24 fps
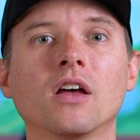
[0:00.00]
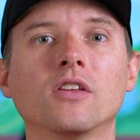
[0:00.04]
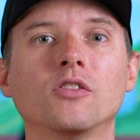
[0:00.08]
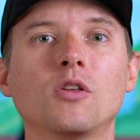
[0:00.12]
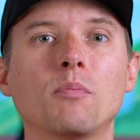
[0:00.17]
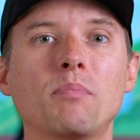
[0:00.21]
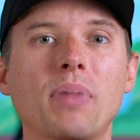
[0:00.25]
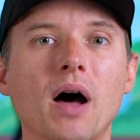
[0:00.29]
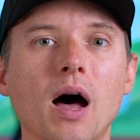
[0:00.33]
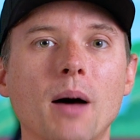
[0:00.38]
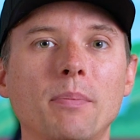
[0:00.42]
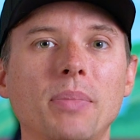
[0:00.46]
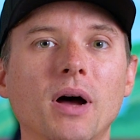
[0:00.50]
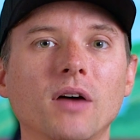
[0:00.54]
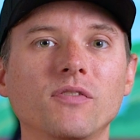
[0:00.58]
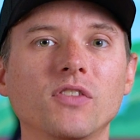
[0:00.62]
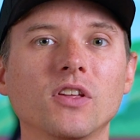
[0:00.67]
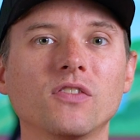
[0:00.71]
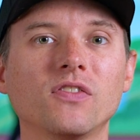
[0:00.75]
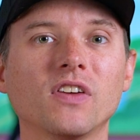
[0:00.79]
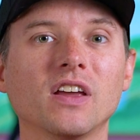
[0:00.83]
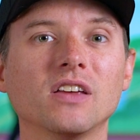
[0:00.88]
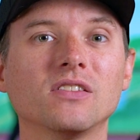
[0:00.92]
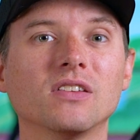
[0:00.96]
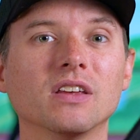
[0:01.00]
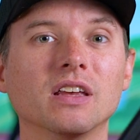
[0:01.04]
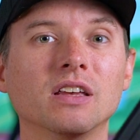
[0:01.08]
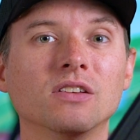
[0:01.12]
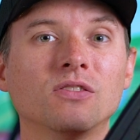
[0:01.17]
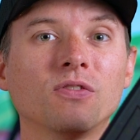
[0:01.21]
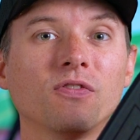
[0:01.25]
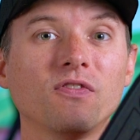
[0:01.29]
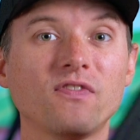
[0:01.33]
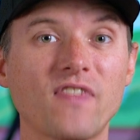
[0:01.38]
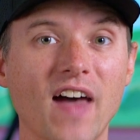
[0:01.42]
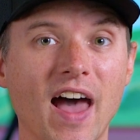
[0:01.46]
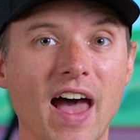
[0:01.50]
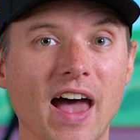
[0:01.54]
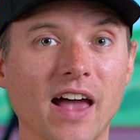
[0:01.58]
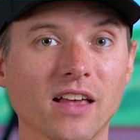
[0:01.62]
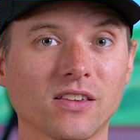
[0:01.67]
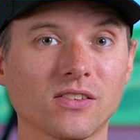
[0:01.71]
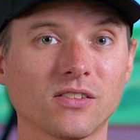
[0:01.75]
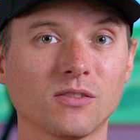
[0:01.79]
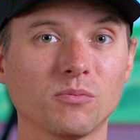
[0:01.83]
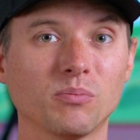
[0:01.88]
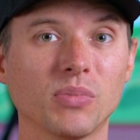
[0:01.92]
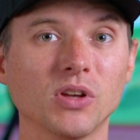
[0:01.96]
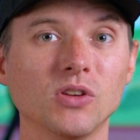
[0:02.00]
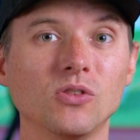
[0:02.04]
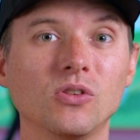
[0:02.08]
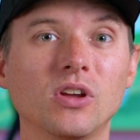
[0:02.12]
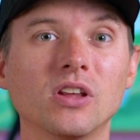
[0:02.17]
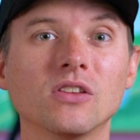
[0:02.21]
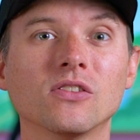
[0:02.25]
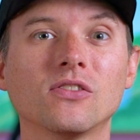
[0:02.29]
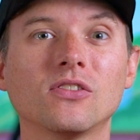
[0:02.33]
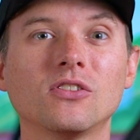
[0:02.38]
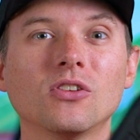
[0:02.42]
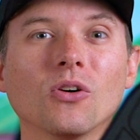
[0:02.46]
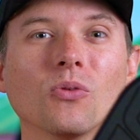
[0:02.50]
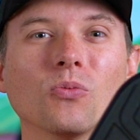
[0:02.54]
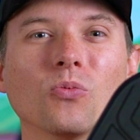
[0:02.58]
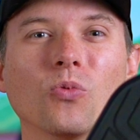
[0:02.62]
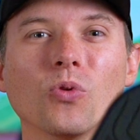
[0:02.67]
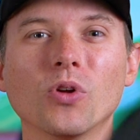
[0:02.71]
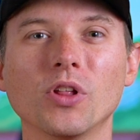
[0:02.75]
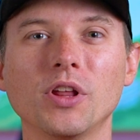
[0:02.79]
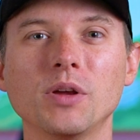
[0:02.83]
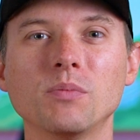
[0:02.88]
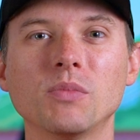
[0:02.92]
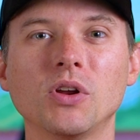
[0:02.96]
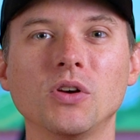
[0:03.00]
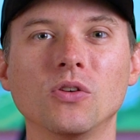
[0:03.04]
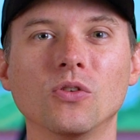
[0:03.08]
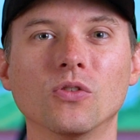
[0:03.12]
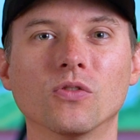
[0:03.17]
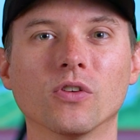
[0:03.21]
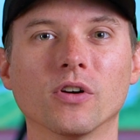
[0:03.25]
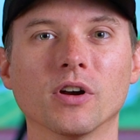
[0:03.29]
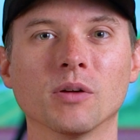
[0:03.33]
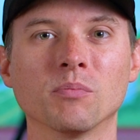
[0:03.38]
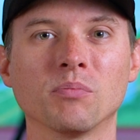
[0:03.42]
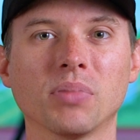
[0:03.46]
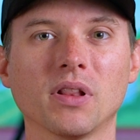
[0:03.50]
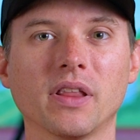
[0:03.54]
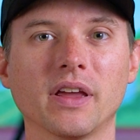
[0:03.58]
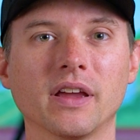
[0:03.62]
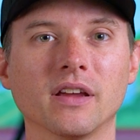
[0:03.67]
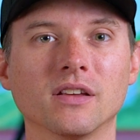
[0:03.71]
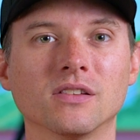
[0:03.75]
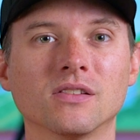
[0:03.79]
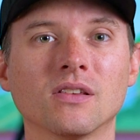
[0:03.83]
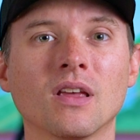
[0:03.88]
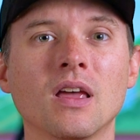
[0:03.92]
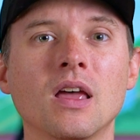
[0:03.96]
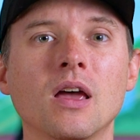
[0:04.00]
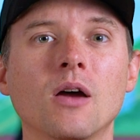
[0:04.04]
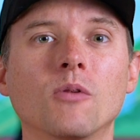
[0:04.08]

The pop off the face is fast, but you can still really maneuver in place,